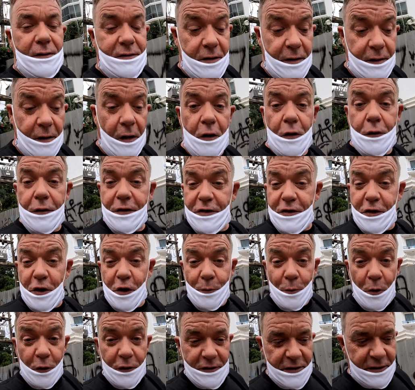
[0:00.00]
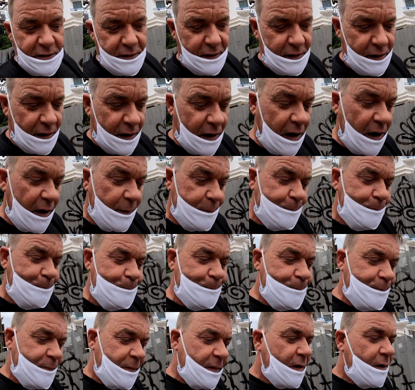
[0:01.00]
So they've got another two months. Um,
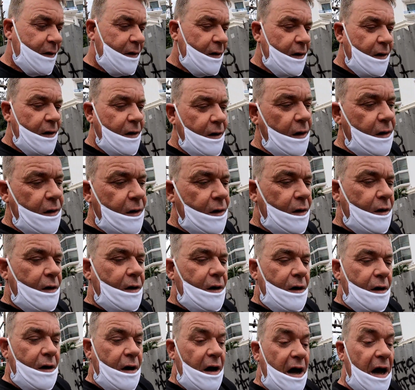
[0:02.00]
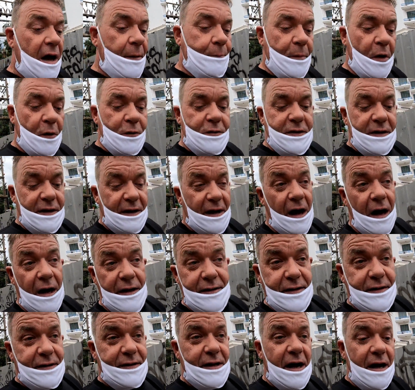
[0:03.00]
and most of the
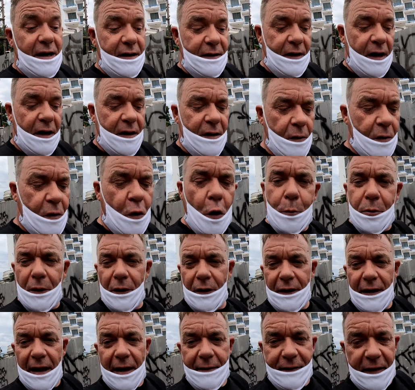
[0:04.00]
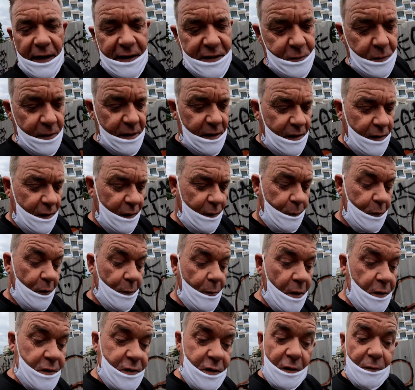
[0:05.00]
guys are staying. I know a couple left last week,
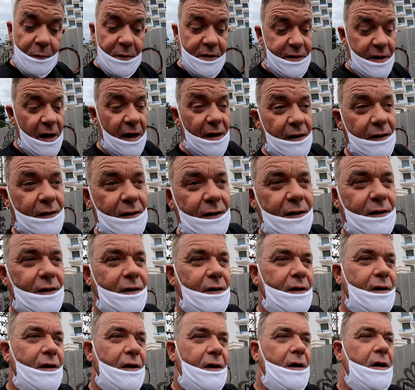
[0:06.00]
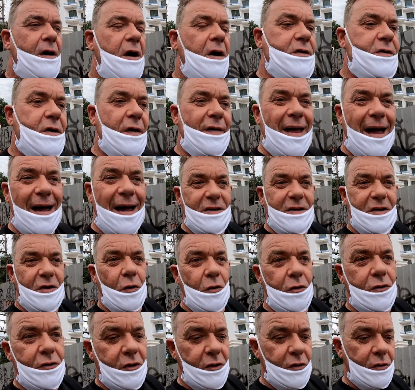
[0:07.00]
but most of them are staying. So is
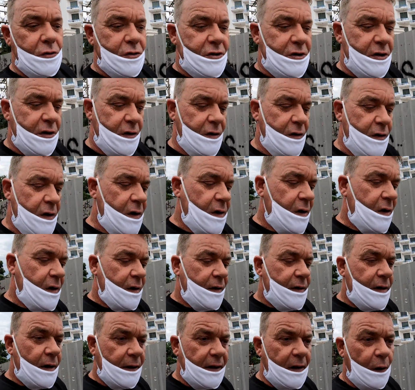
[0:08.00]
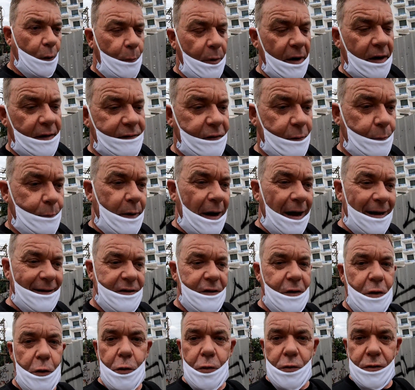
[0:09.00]
good news. Now a little bit of a bad
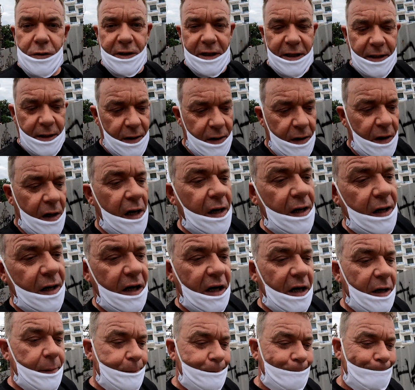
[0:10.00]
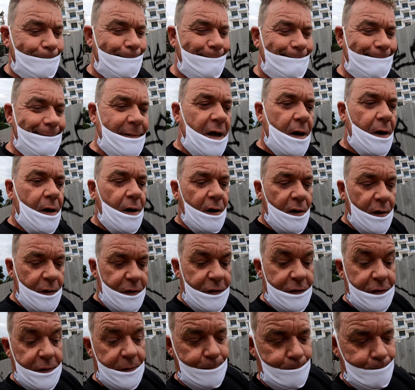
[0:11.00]
news. Um,
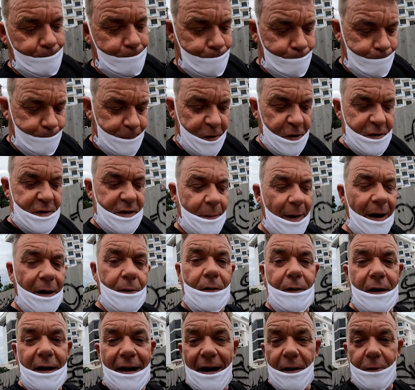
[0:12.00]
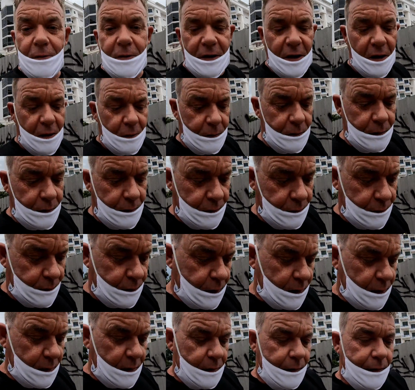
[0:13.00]
just about an hour ago,
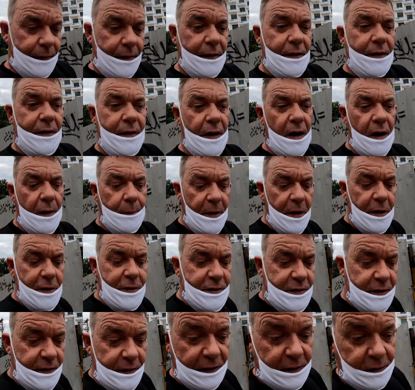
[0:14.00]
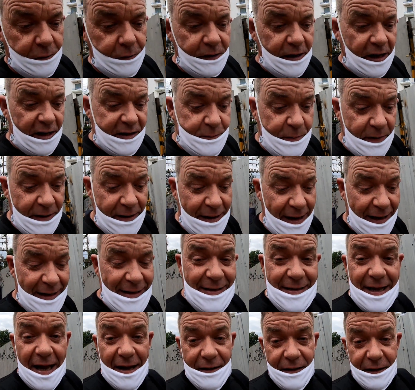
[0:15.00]
the emergency decree has been
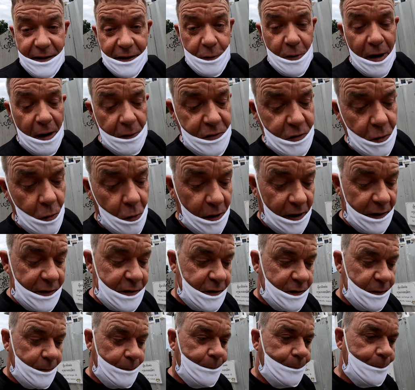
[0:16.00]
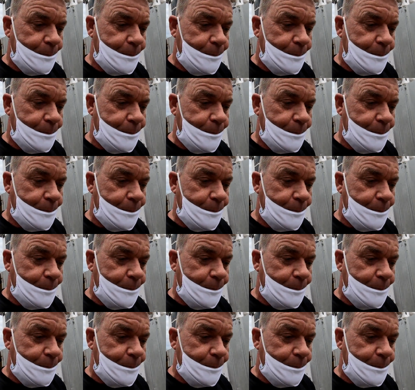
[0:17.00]
extended throughout August.